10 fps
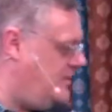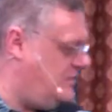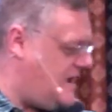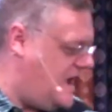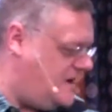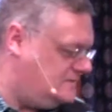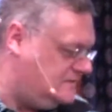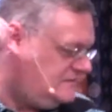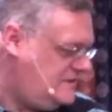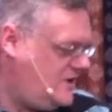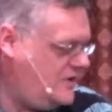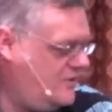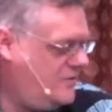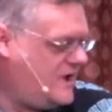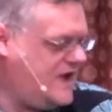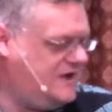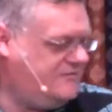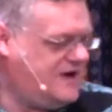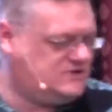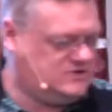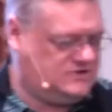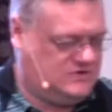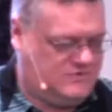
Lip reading: ground. So, I invite you to